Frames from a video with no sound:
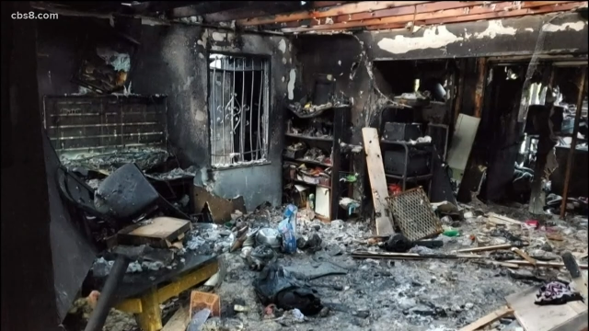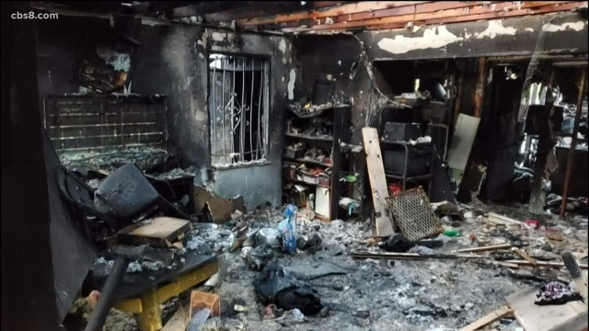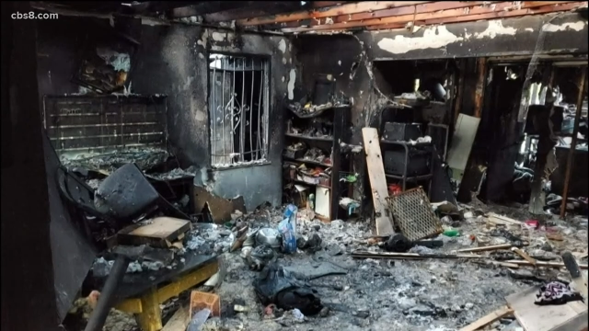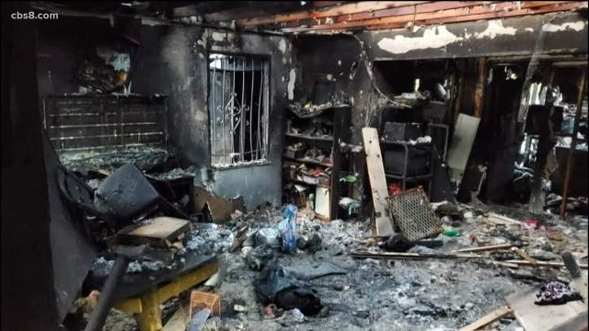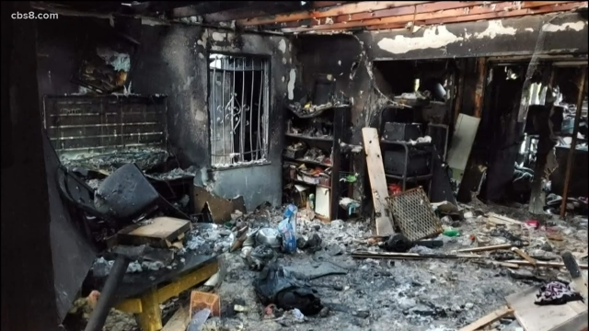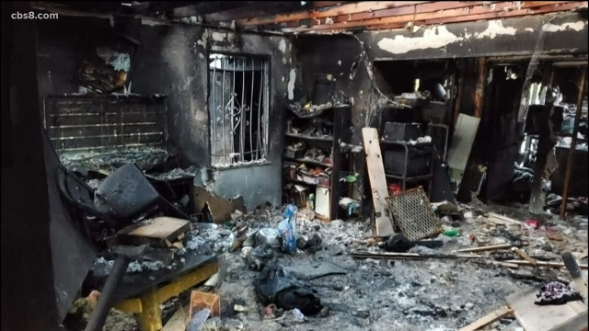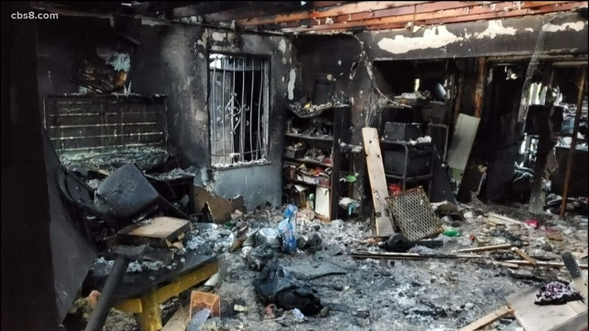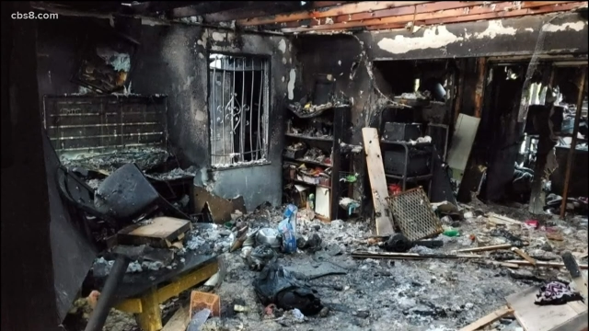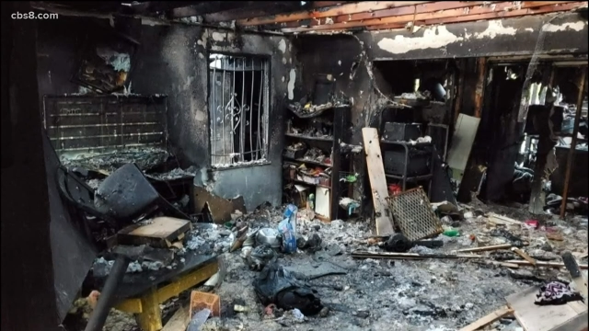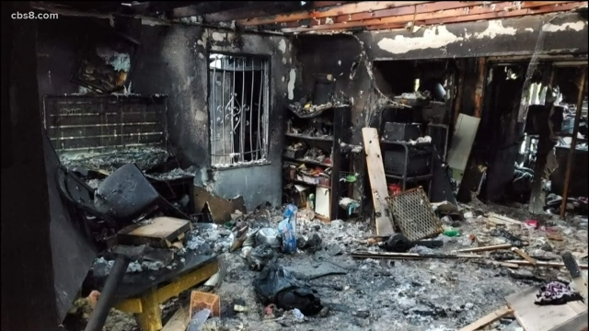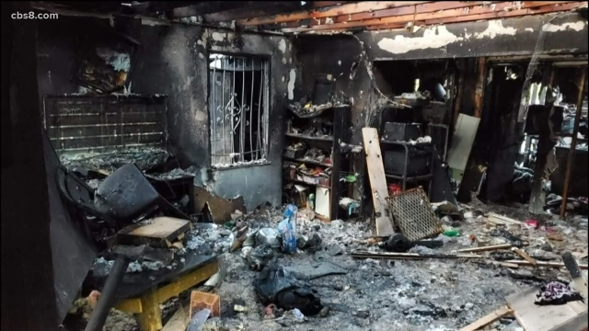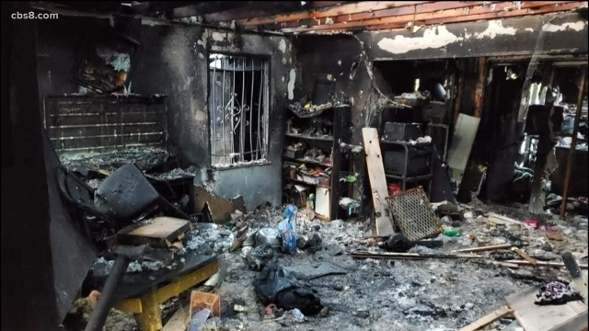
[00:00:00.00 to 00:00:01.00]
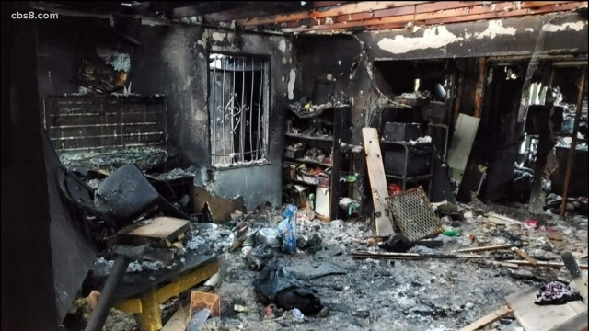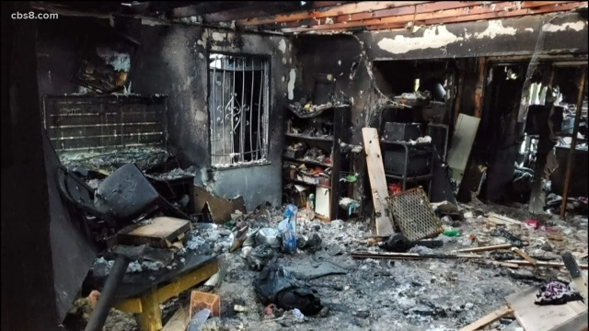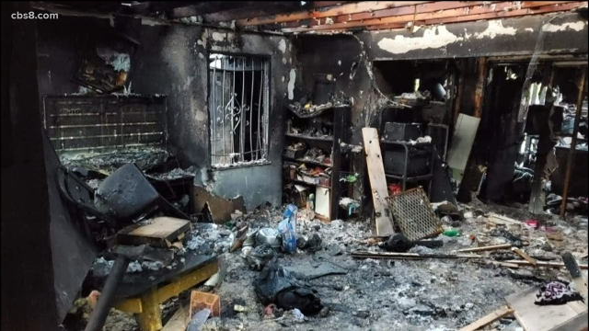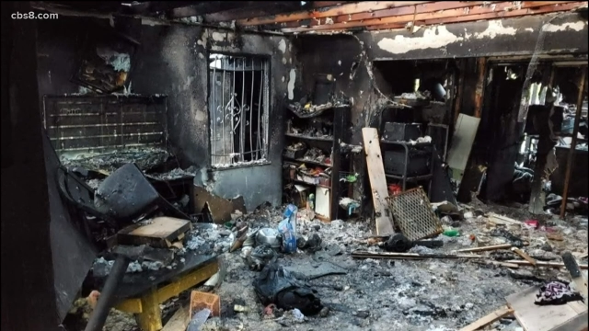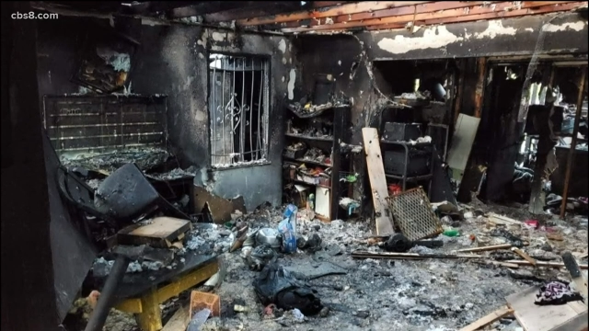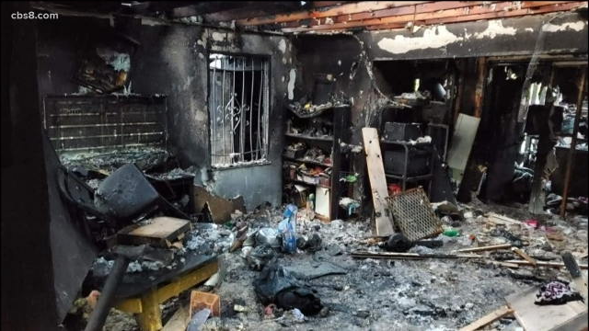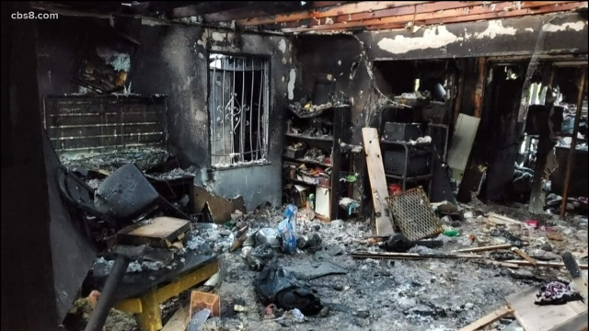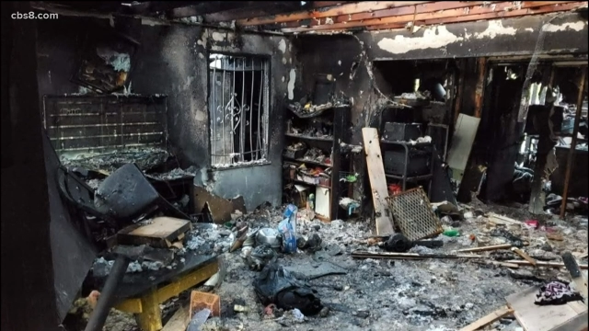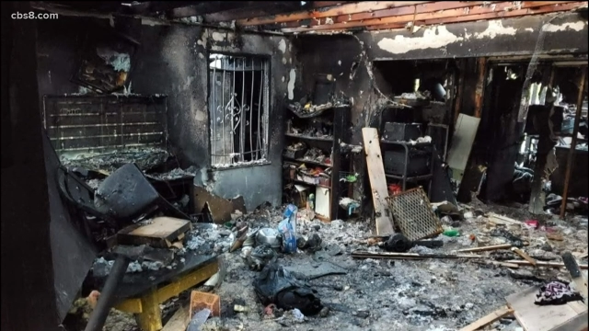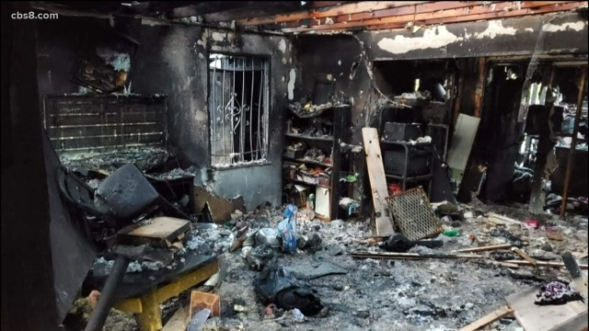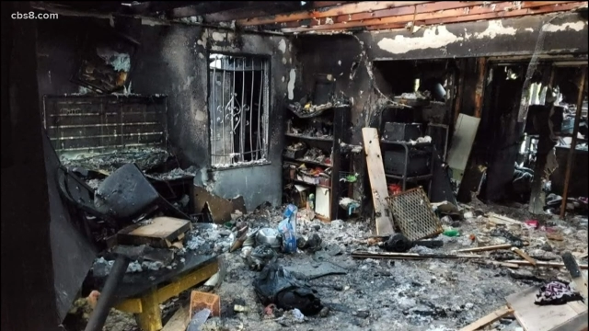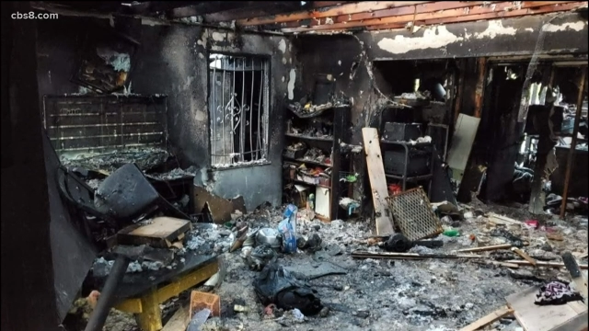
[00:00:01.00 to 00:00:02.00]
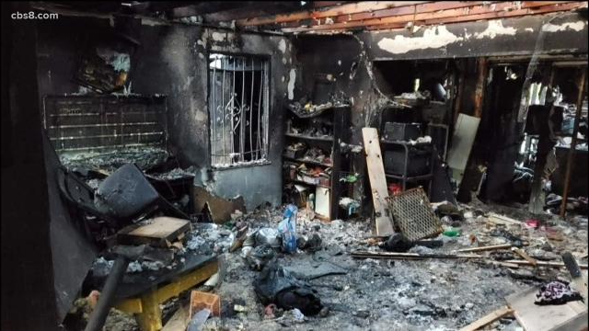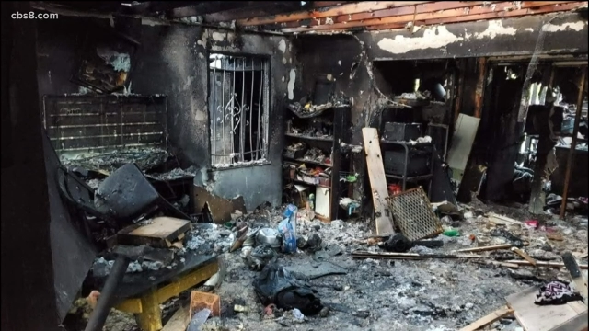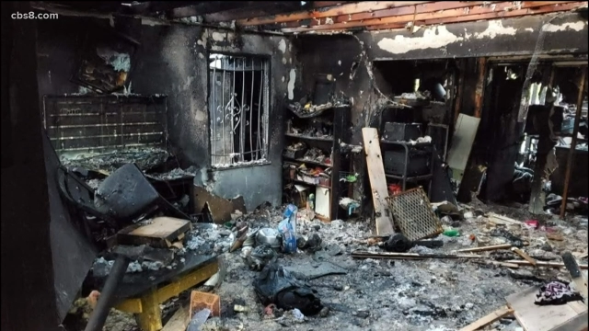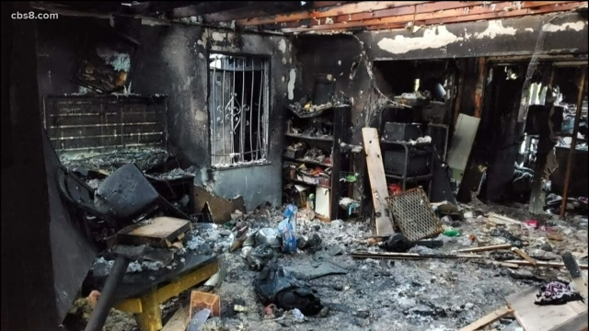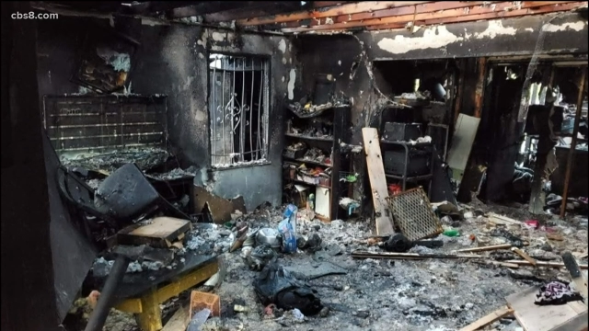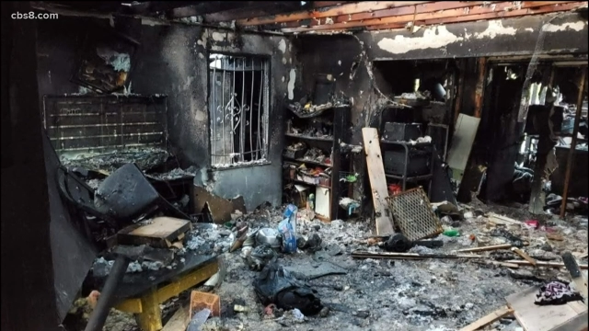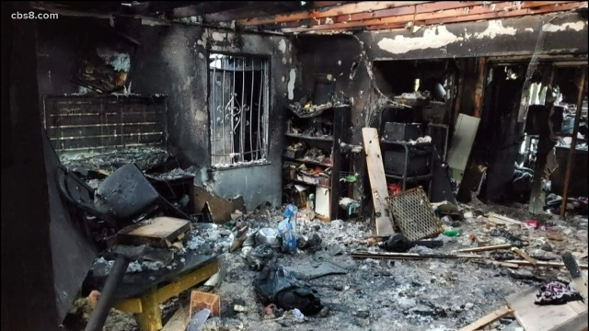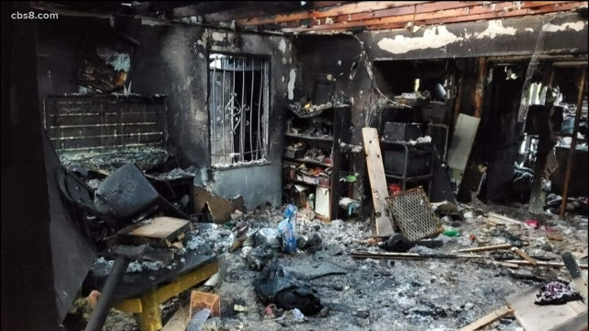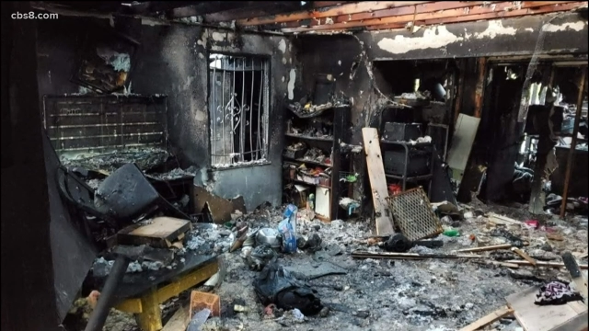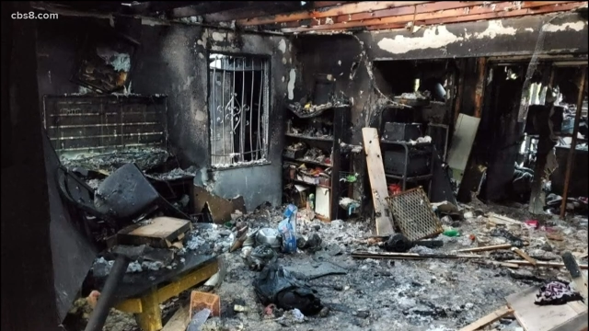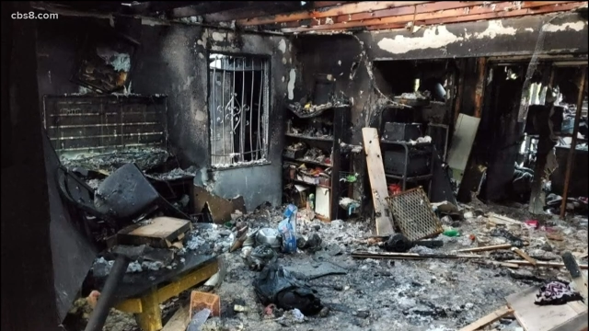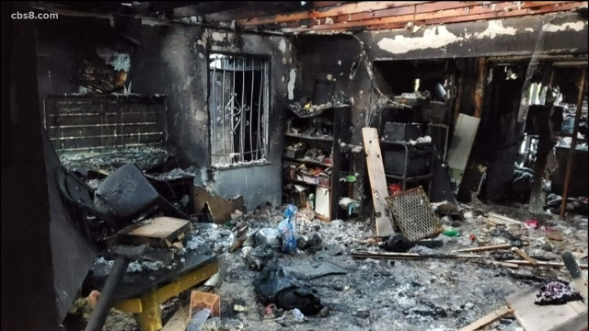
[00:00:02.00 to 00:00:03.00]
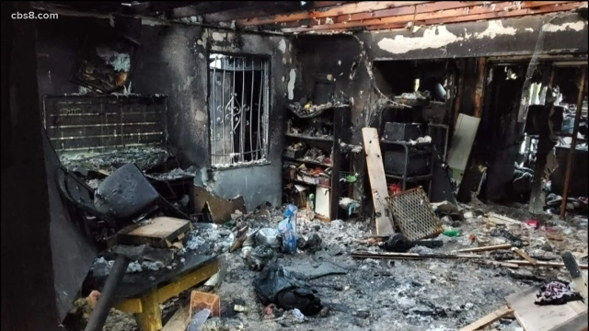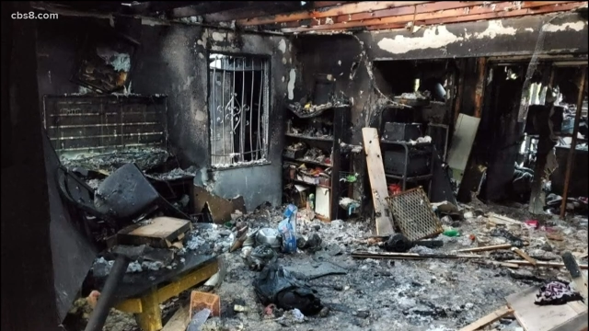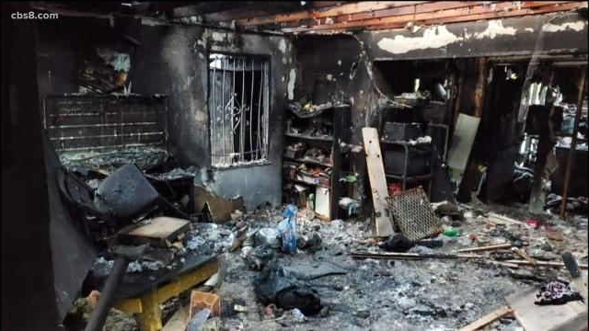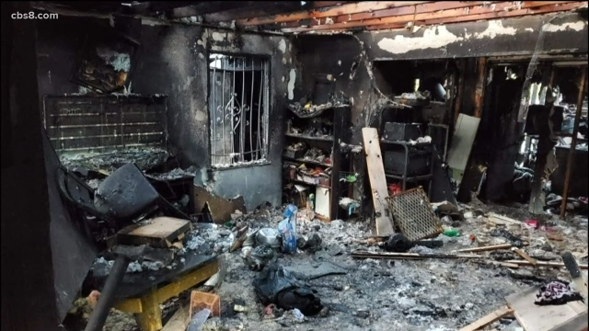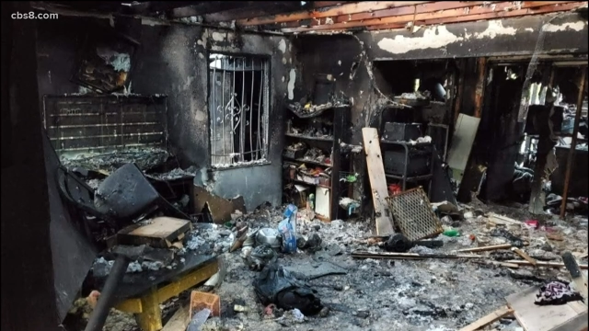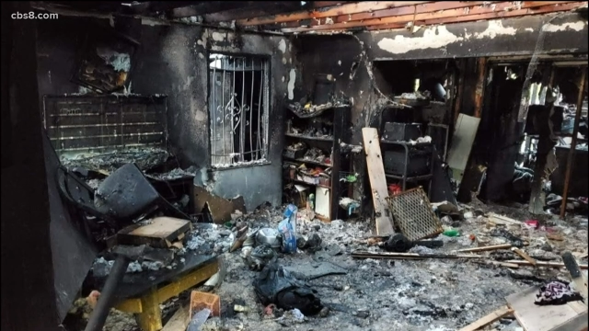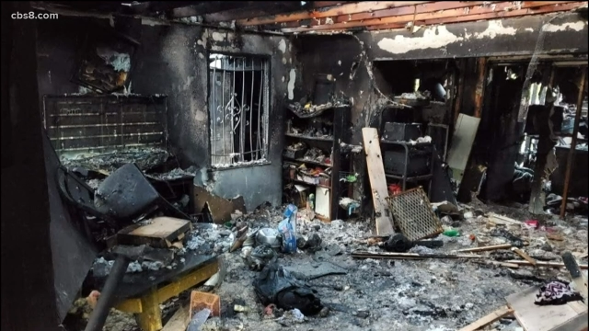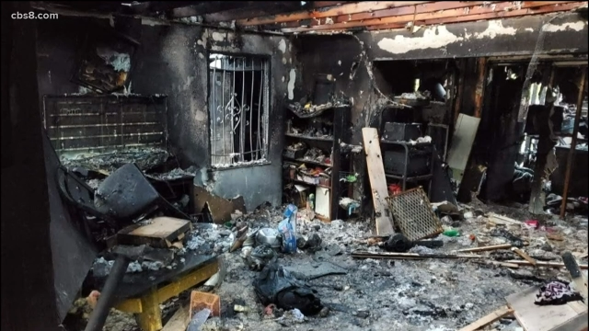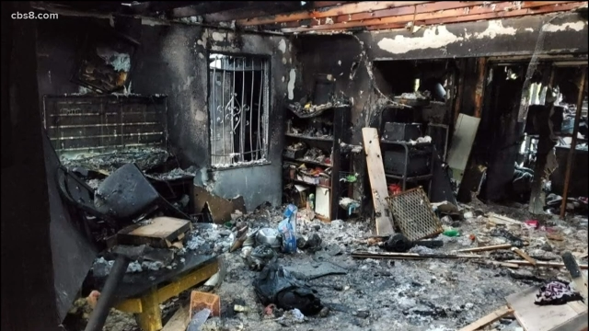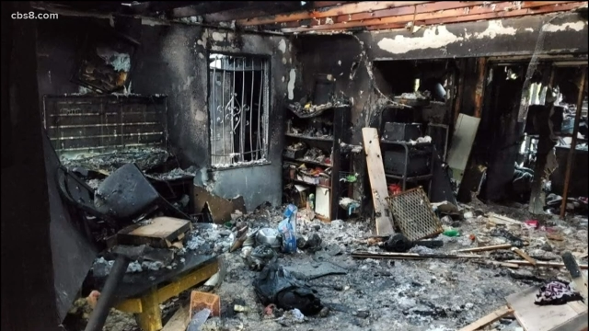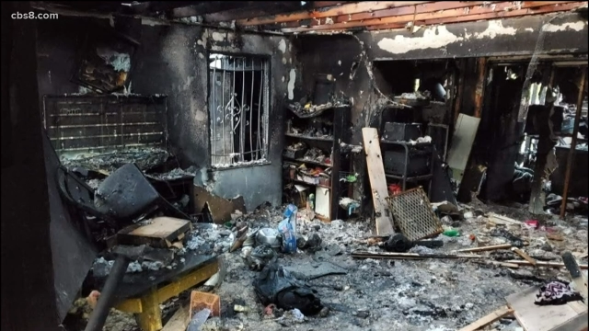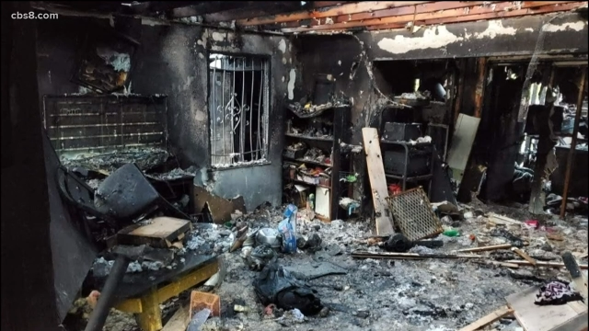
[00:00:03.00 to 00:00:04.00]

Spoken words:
Nobody's mouth can be seen.